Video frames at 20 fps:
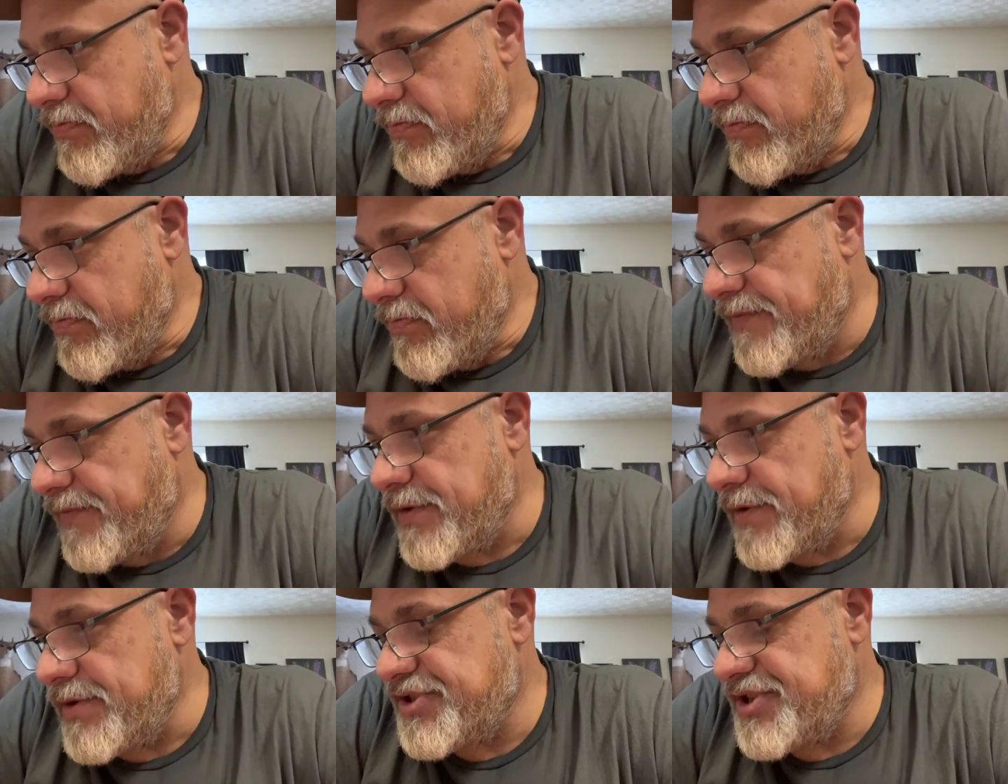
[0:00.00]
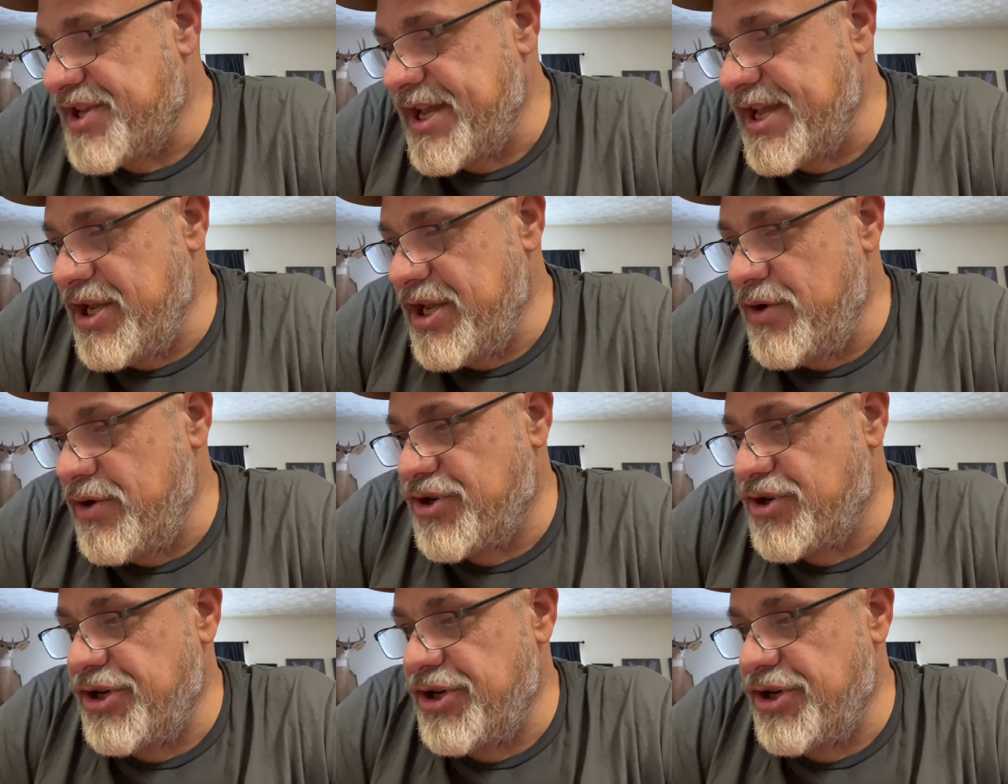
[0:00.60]
the first thing you
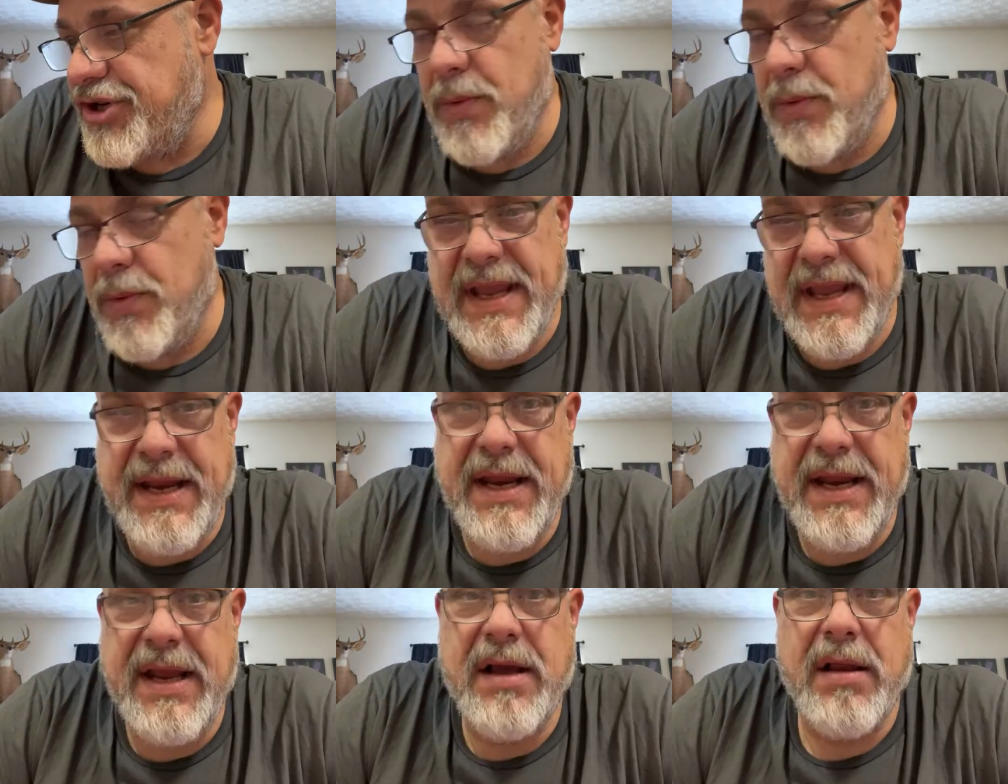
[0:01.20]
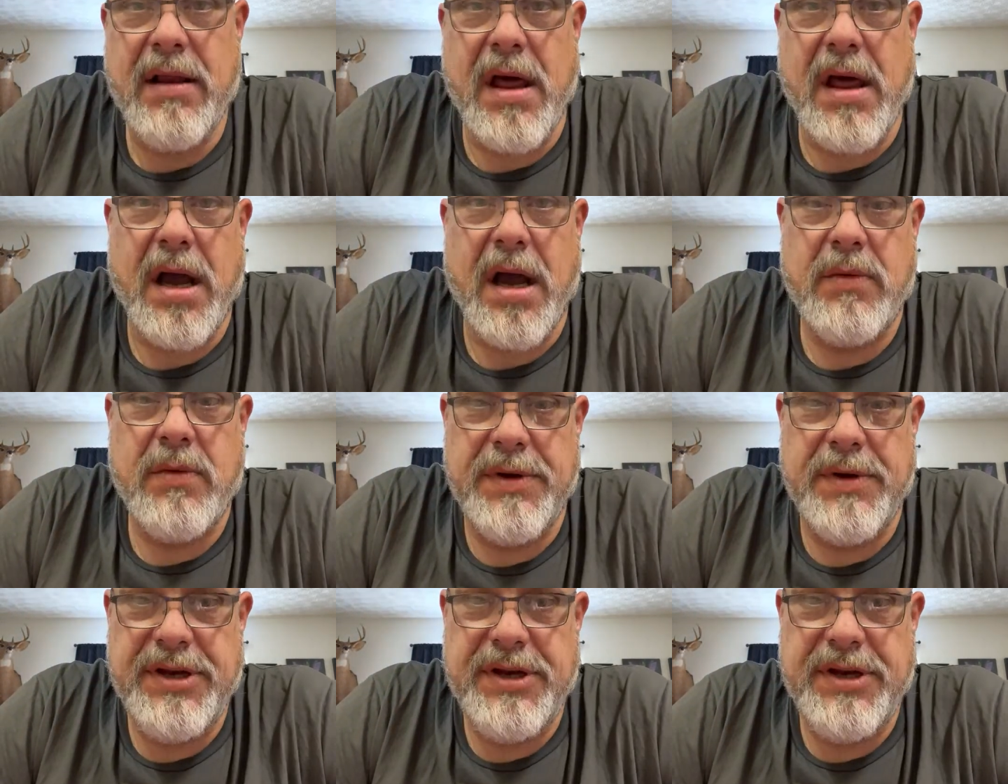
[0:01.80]
should do with any
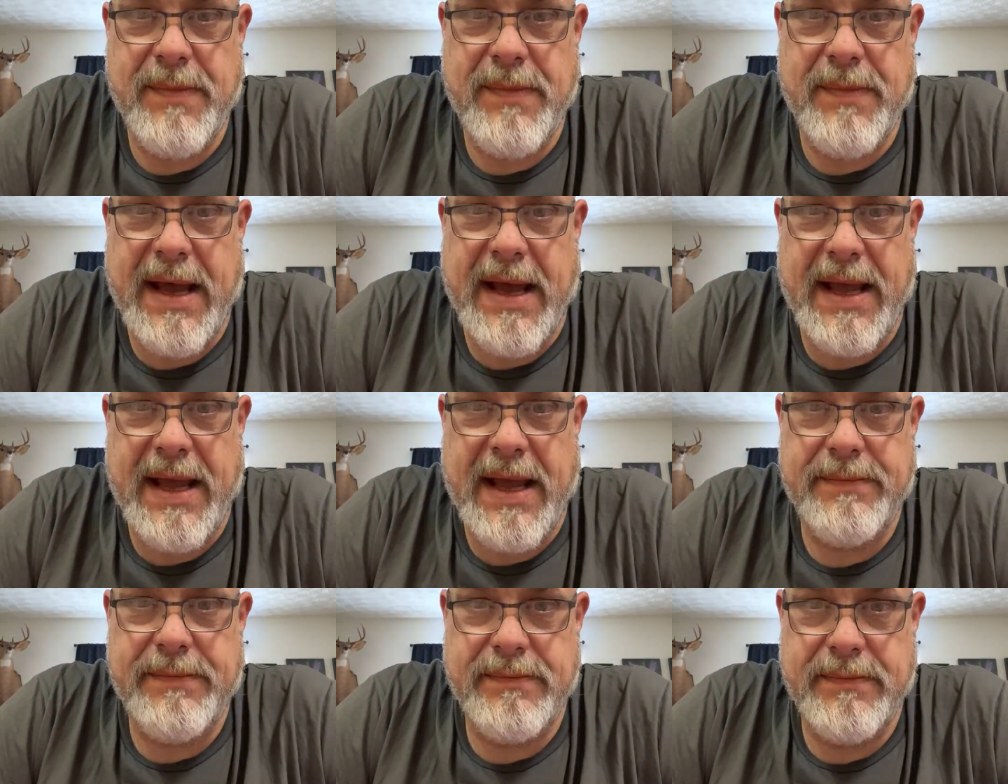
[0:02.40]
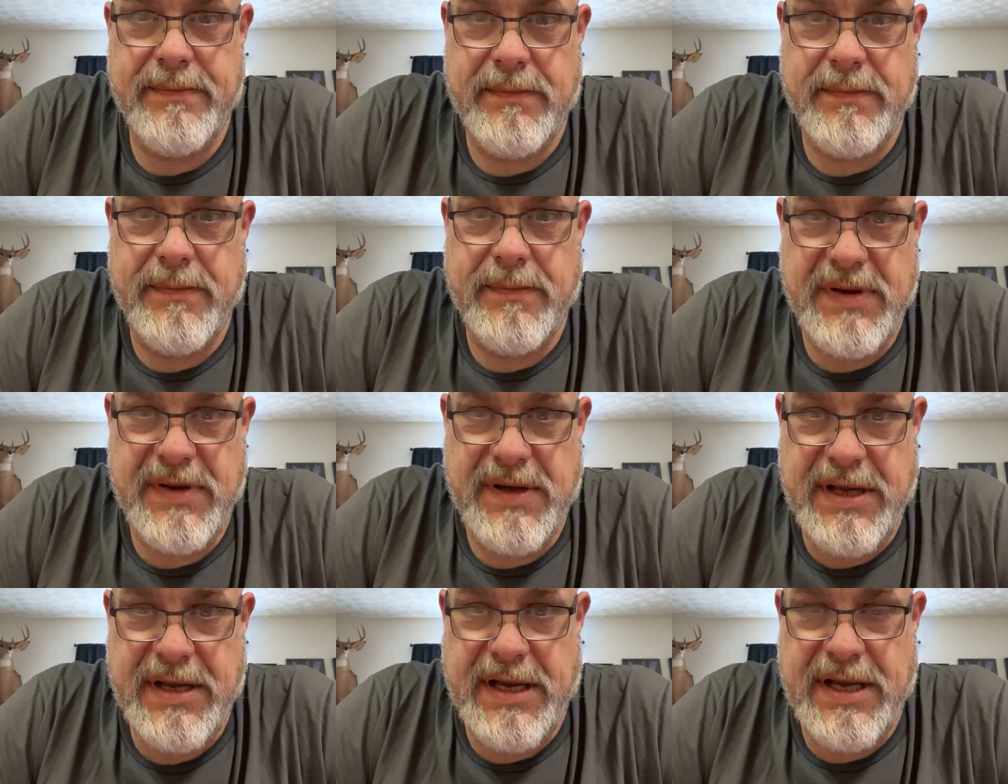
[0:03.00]
Glock when you buy it
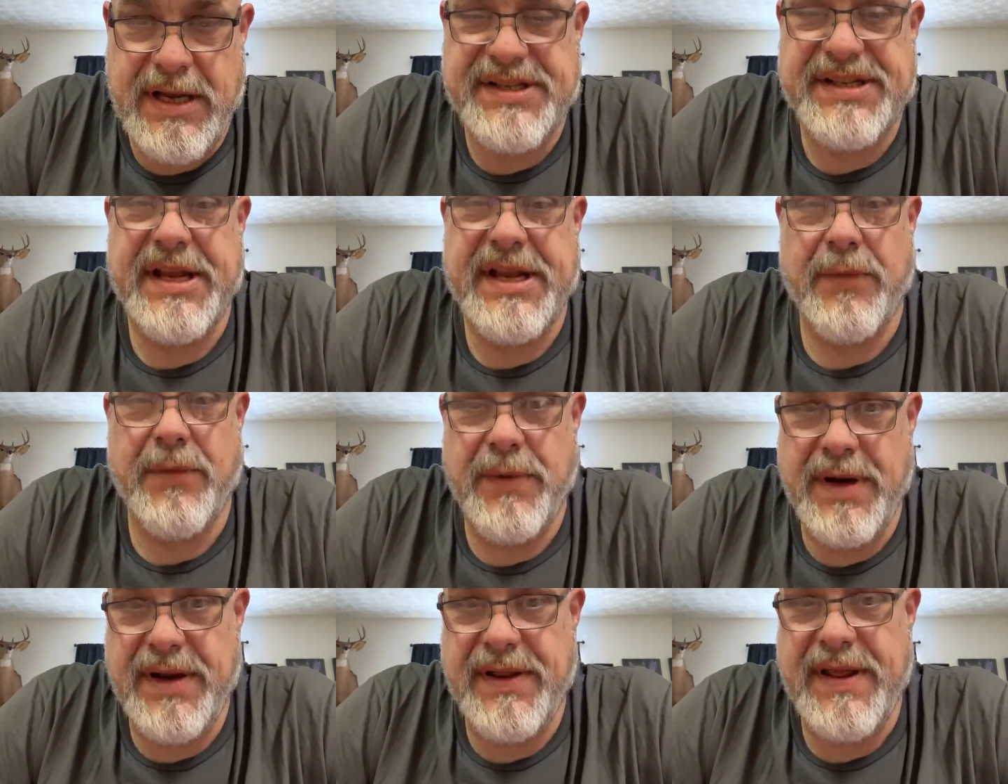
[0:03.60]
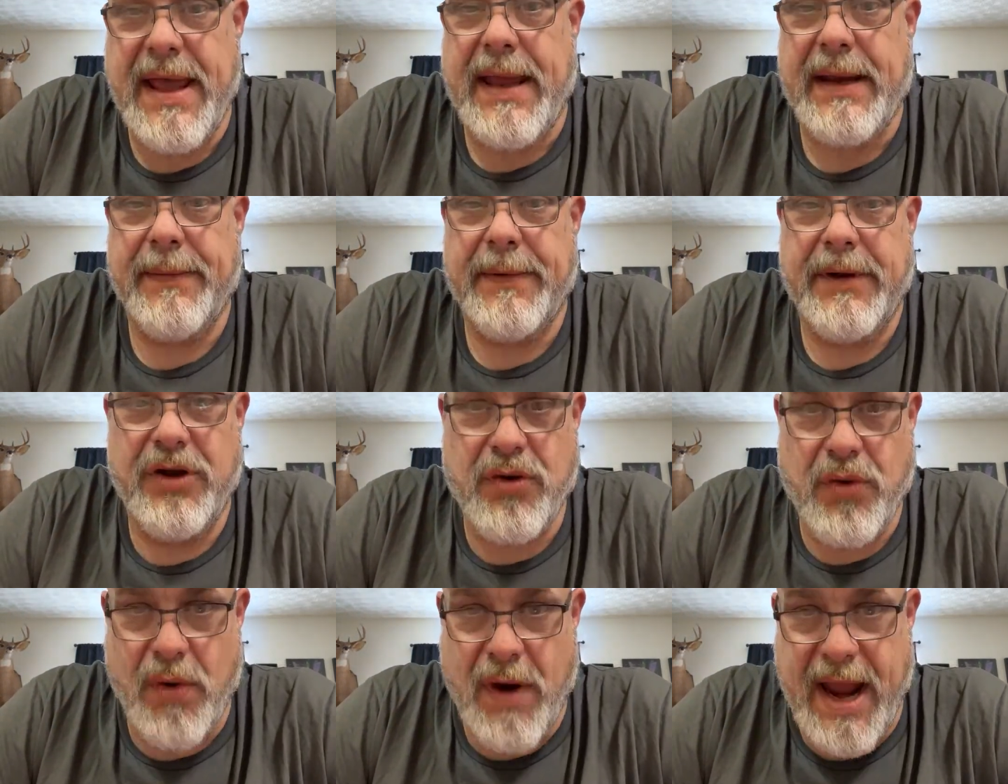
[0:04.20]
is get rid of that
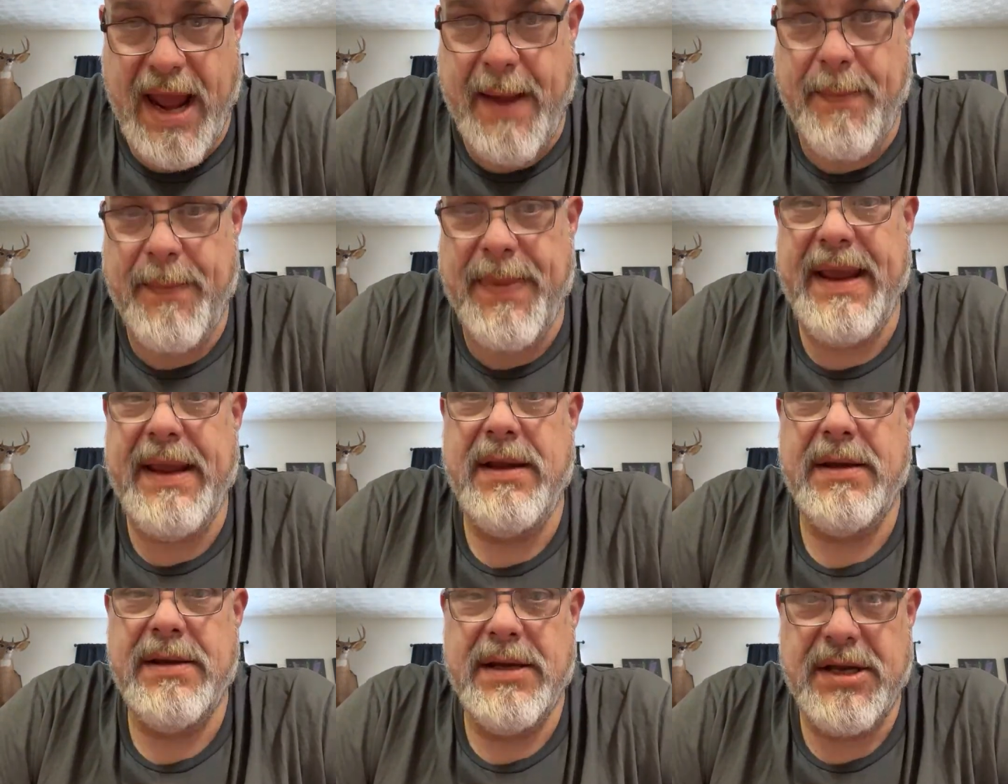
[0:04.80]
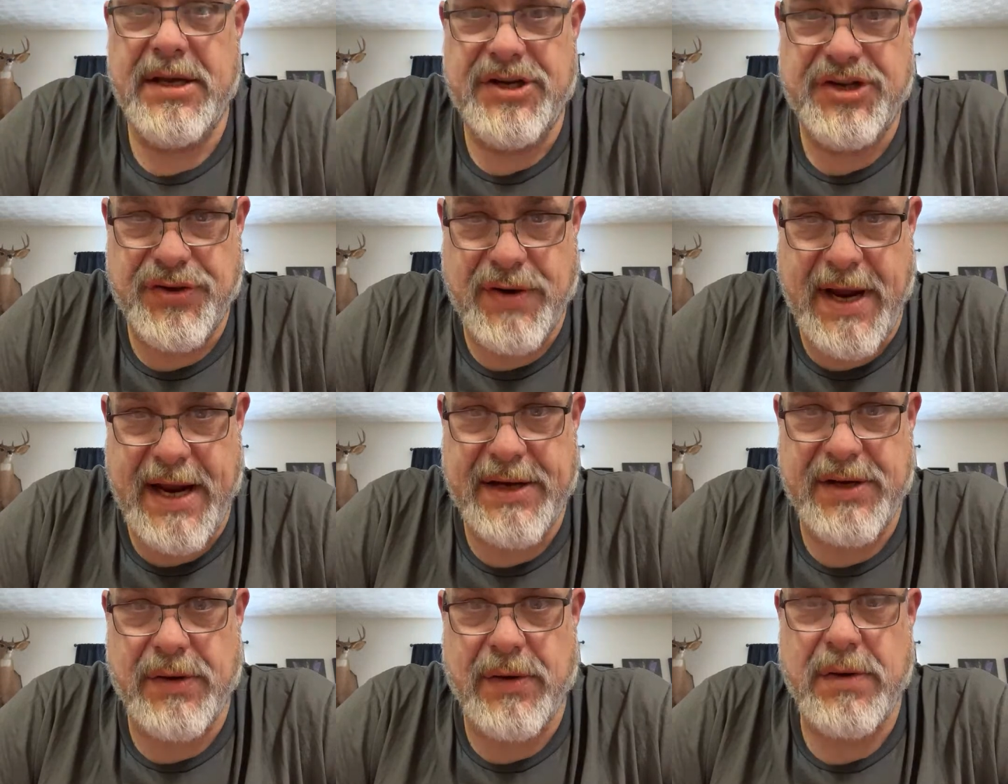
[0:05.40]
crappy
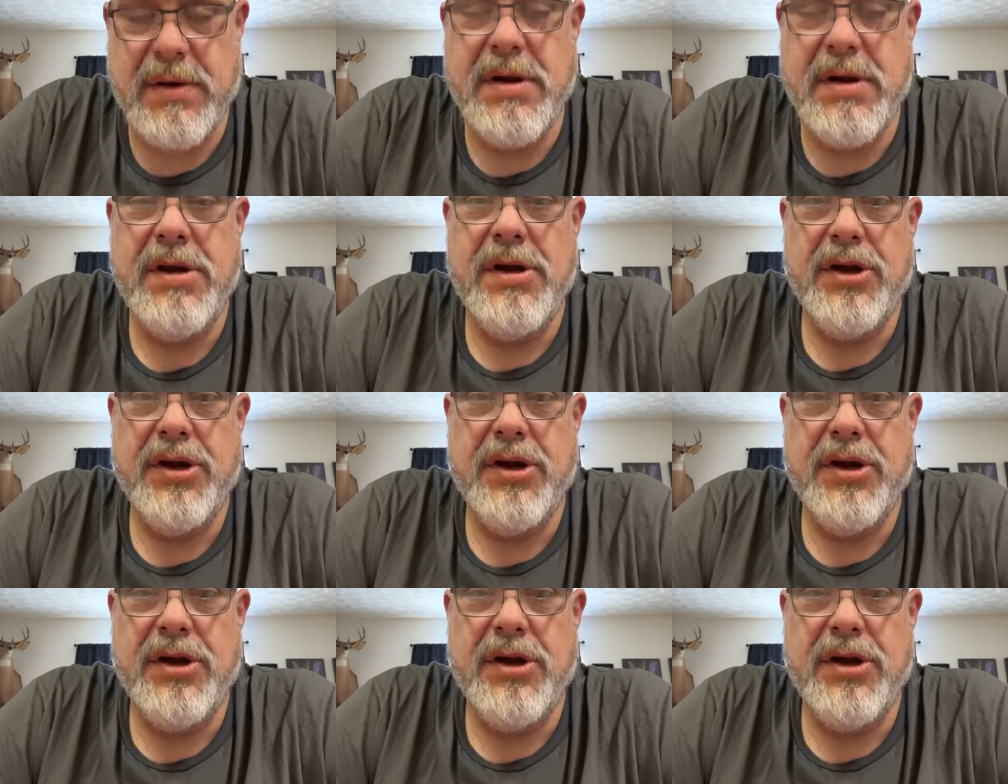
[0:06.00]
extractor.